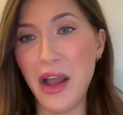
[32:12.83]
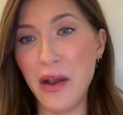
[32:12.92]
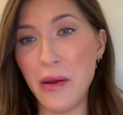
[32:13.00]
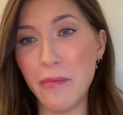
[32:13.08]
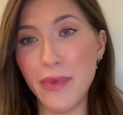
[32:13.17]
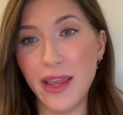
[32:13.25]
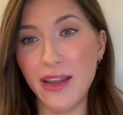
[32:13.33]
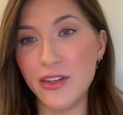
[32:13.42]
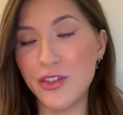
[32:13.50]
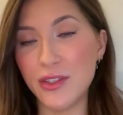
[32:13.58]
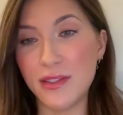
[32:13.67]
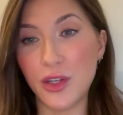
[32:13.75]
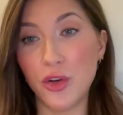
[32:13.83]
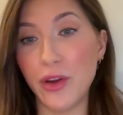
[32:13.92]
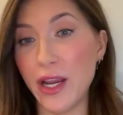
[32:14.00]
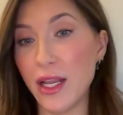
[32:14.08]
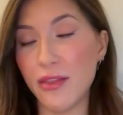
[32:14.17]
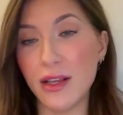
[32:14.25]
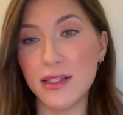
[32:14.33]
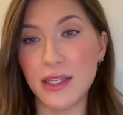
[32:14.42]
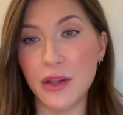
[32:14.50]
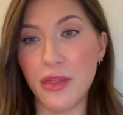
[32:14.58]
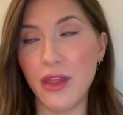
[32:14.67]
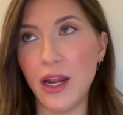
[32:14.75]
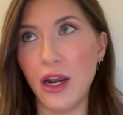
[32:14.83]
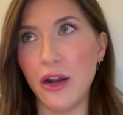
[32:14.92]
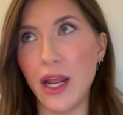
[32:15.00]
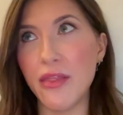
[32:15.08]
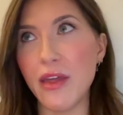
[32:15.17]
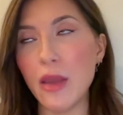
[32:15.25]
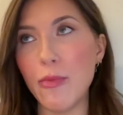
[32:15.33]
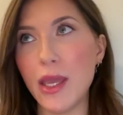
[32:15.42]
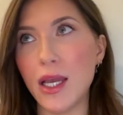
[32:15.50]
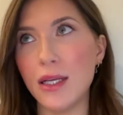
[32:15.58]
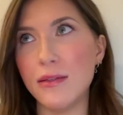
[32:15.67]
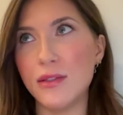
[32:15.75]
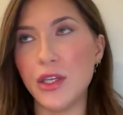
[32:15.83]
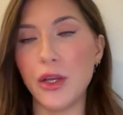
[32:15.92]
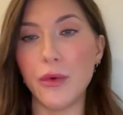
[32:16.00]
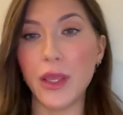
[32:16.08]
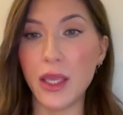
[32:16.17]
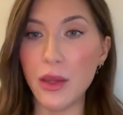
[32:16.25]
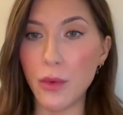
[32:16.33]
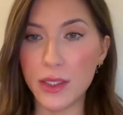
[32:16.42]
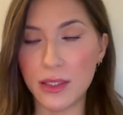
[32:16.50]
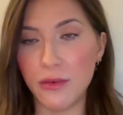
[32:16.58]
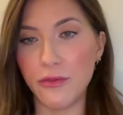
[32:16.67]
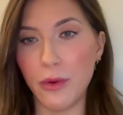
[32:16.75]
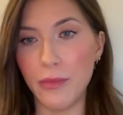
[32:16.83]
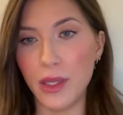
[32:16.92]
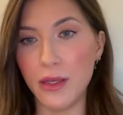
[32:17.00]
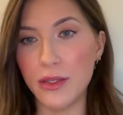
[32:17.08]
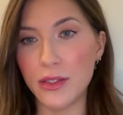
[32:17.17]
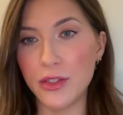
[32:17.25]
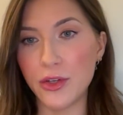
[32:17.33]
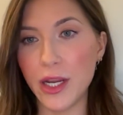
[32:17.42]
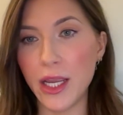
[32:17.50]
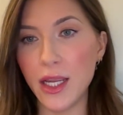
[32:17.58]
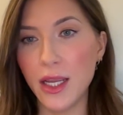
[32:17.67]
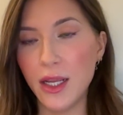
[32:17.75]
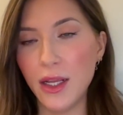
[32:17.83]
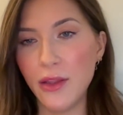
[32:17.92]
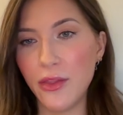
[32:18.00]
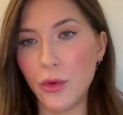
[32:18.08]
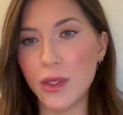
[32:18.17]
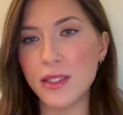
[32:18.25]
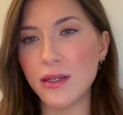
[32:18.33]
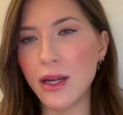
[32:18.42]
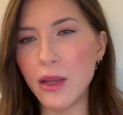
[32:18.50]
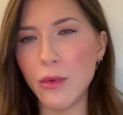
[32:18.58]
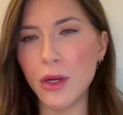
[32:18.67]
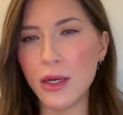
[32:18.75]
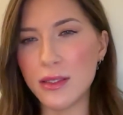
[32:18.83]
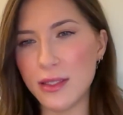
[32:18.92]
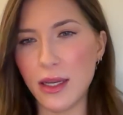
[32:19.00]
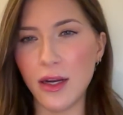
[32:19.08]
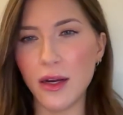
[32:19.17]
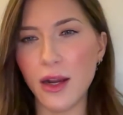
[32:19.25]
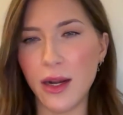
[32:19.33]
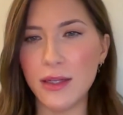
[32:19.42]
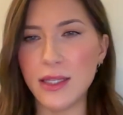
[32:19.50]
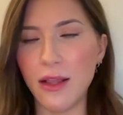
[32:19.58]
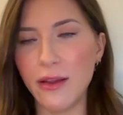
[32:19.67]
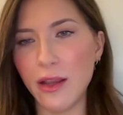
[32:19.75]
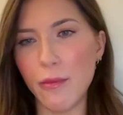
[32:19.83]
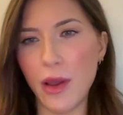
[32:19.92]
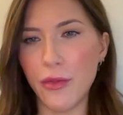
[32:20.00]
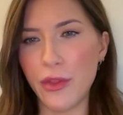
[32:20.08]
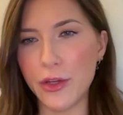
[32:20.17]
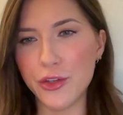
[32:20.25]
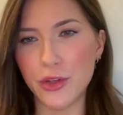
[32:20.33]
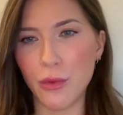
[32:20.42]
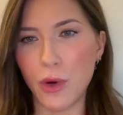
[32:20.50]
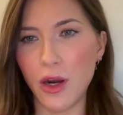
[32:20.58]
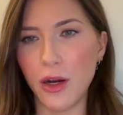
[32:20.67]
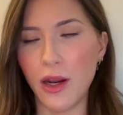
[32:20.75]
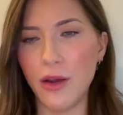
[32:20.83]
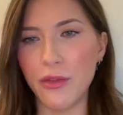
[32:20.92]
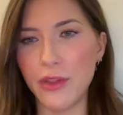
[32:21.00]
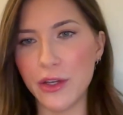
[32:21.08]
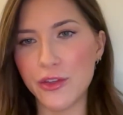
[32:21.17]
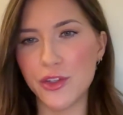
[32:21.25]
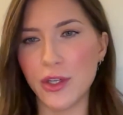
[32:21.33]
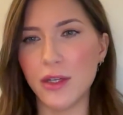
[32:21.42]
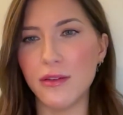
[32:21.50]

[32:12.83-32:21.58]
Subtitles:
And just creating things out of thin air. And I think because, he wasn't from the industry, there wasn't anyone in his ear kind of telling him how things should work or how things should